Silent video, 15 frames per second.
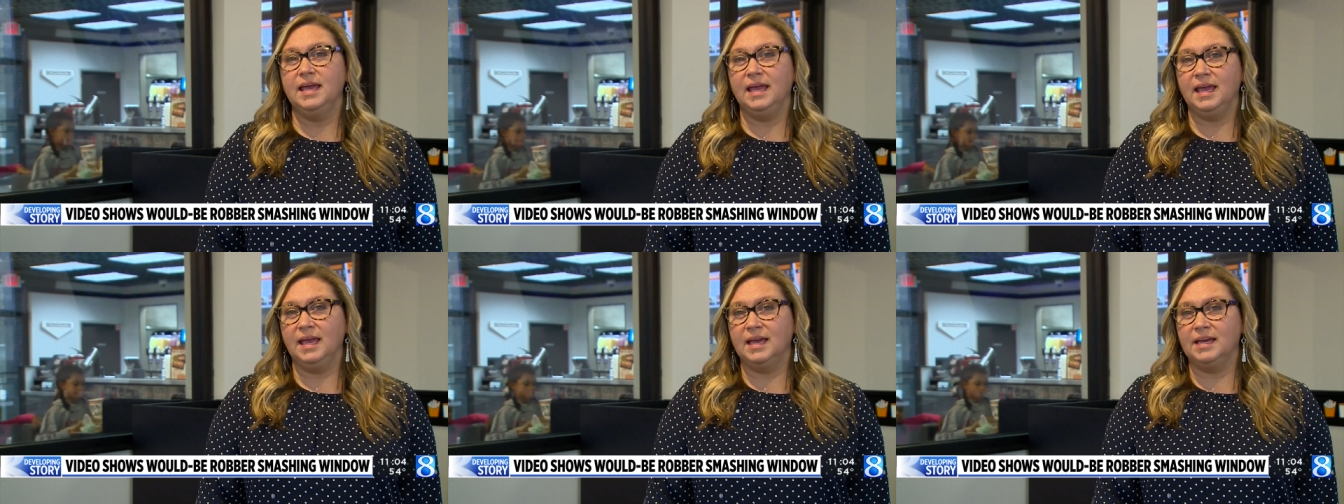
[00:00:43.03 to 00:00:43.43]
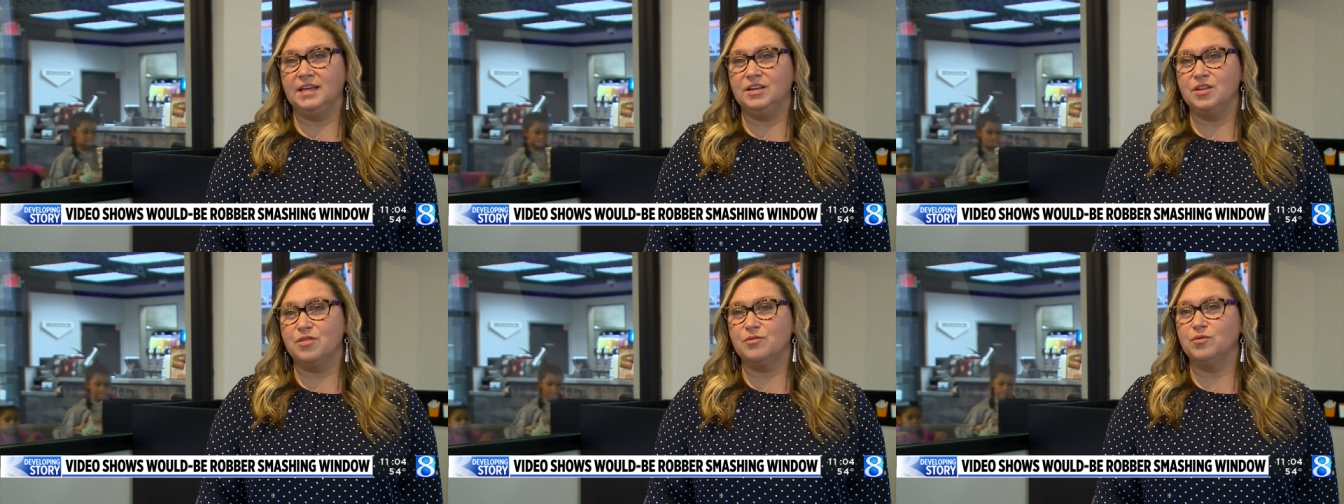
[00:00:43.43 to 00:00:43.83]

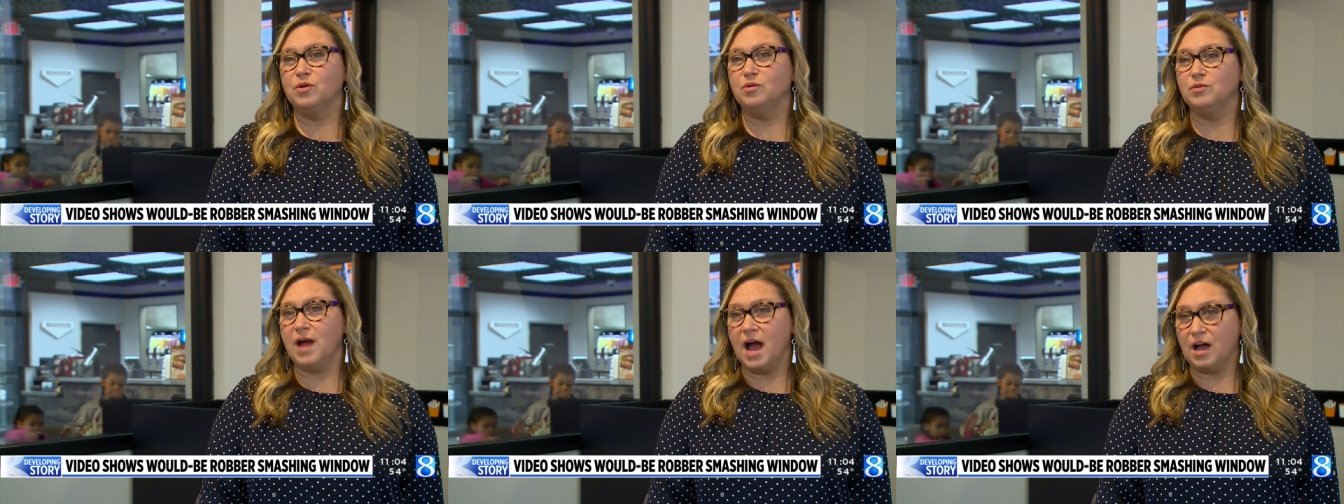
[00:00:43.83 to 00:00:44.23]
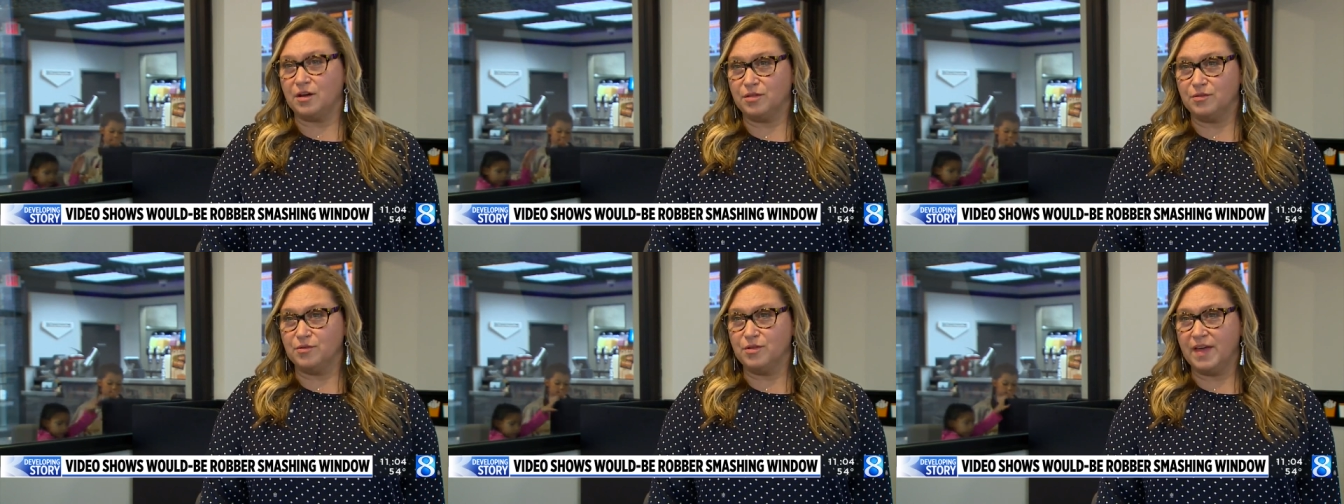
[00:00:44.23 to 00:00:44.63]
and threw a
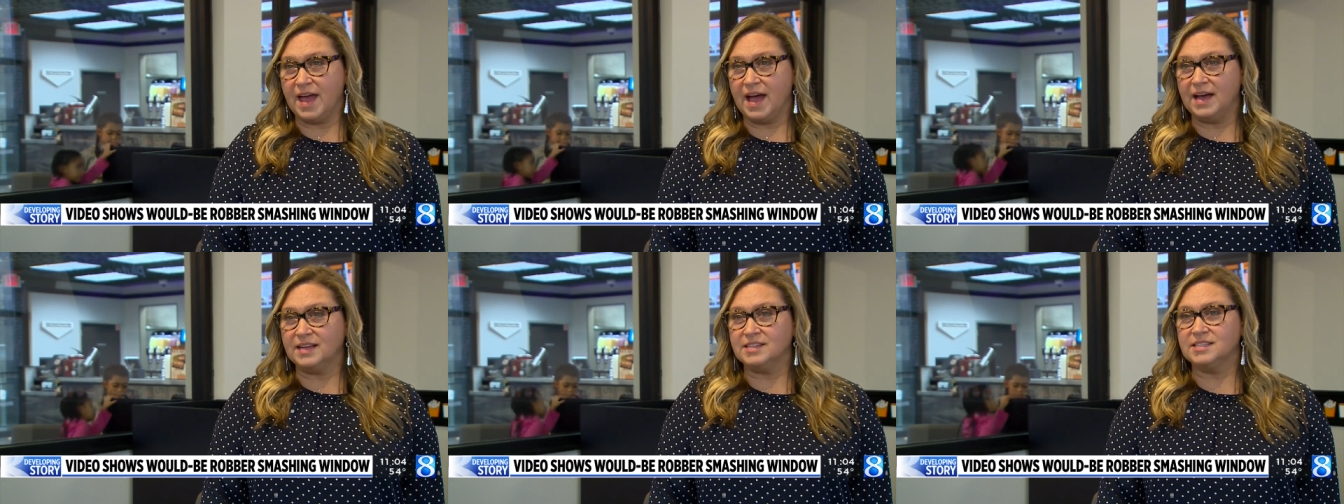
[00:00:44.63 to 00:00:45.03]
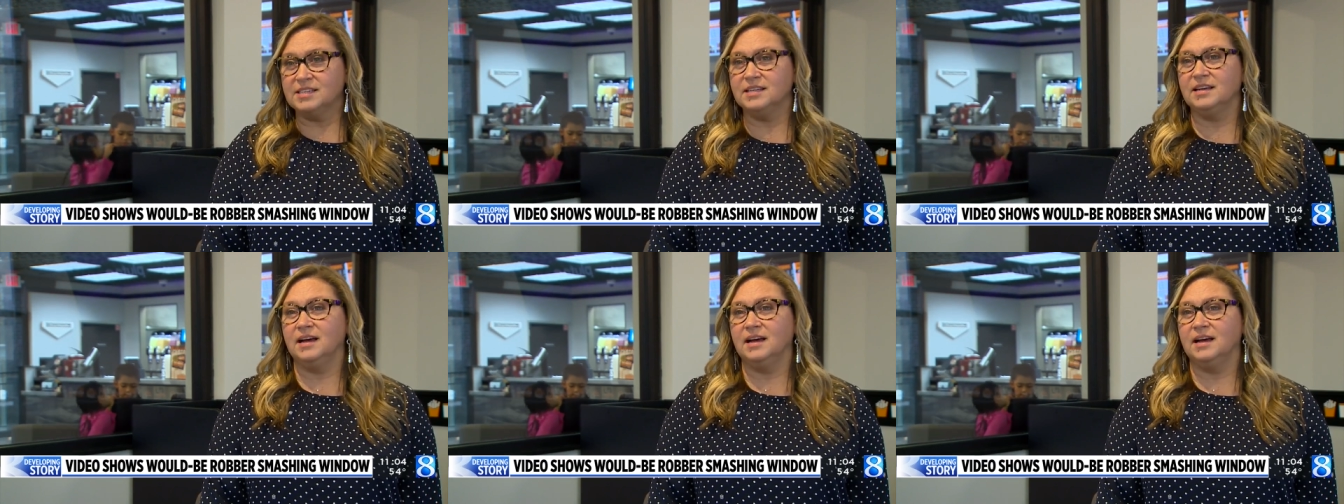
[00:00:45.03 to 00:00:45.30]
rock through that,